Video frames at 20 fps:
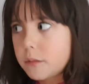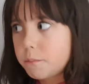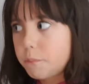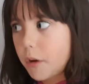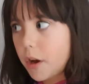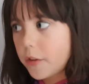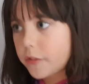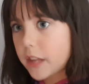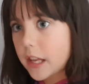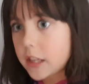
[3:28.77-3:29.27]

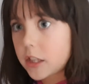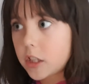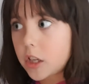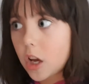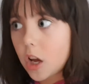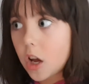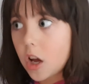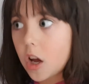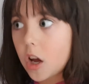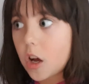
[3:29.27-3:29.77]
Birthday
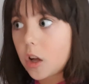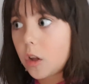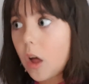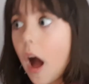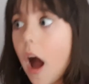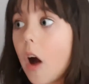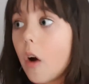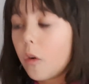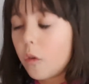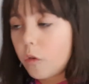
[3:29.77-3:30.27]
Girl,
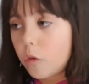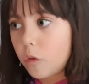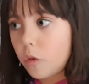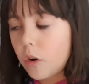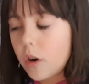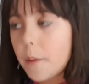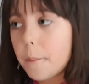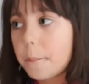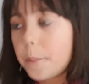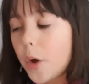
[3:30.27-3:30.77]

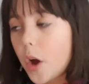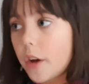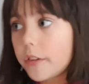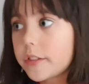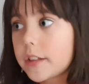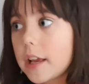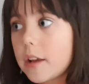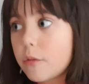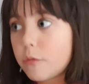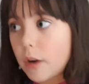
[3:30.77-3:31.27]

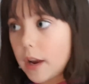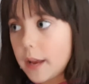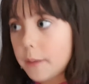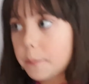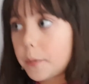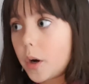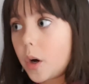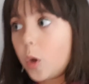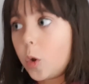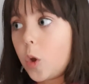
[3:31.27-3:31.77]
Birthday
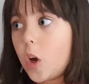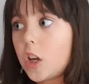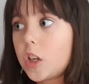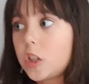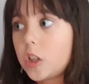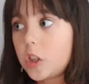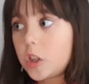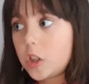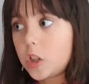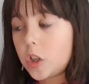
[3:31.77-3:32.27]
Rainbow
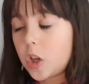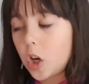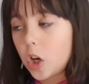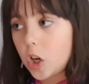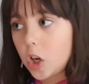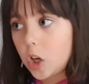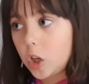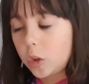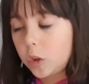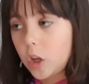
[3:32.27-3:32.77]

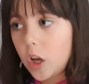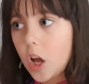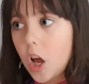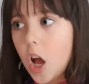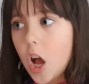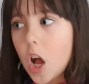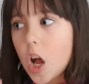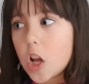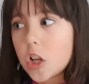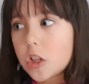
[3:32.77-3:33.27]
Girl,
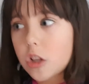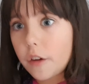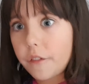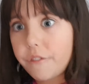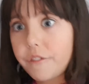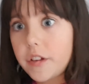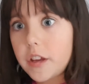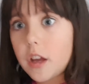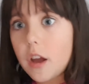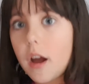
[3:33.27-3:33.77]

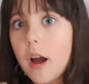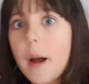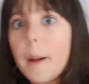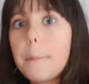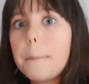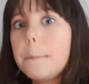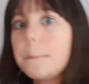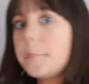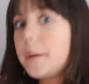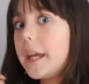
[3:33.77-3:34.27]
Sophia
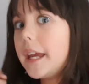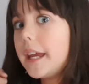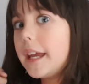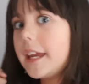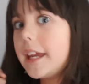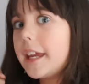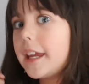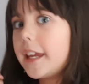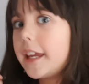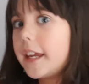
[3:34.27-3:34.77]

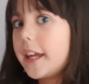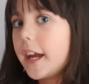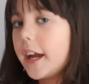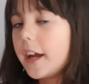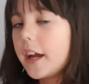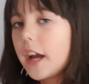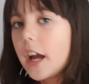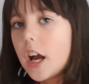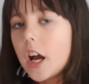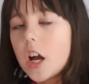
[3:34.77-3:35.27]
P.
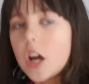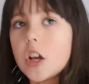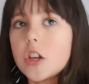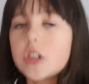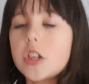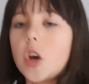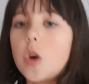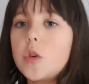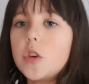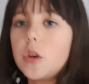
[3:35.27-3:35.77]

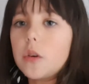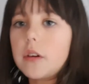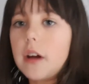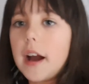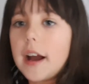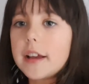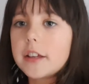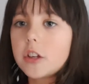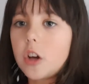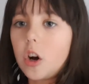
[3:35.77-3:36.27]
So you
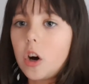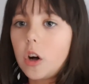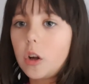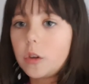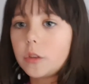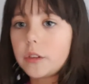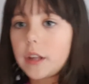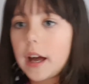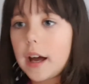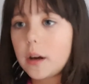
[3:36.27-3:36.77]
guys
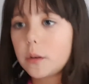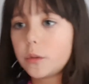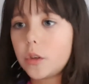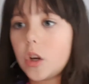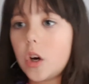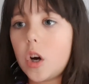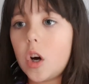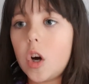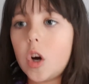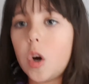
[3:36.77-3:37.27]
all now
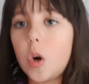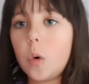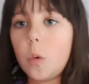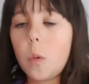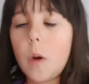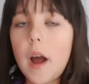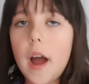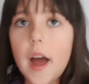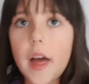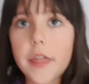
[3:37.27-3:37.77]

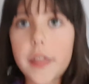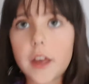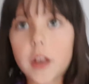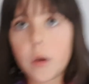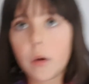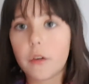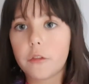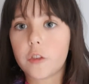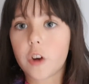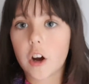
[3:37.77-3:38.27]
know that
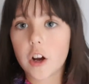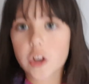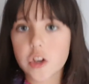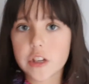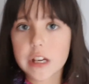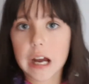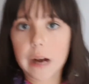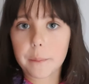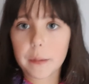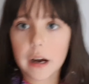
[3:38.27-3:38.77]
you have got a
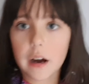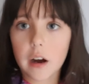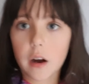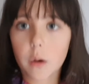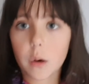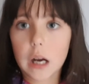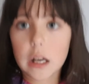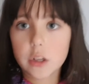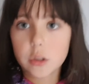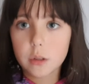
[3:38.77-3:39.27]
shout
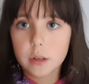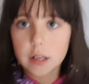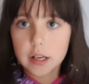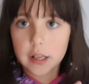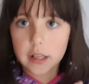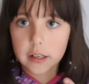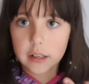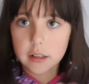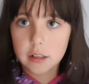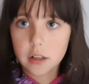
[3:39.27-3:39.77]
out as you
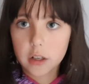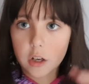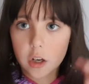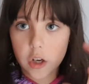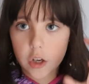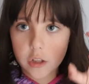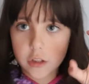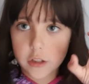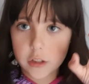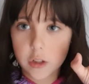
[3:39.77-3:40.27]
can
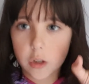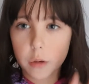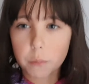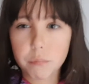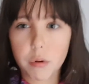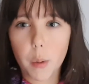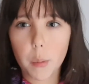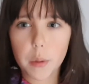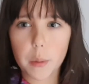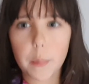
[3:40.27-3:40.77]
because you'll
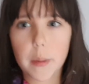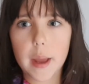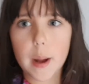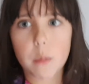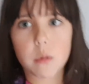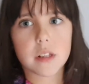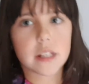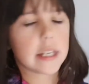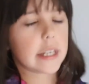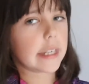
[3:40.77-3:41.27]
probably be
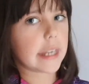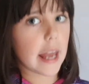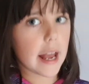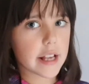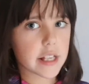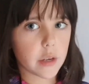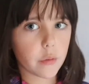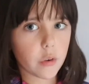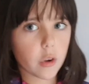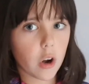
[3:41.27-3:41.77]
able to
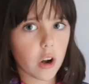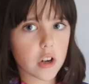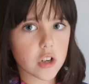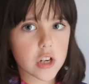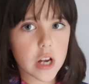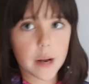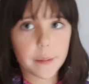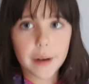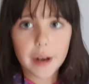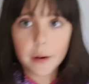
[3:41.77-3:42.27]
guess if you got a
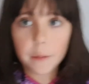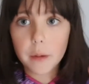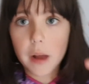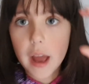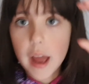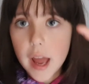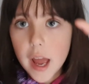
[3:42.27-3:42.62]
shout out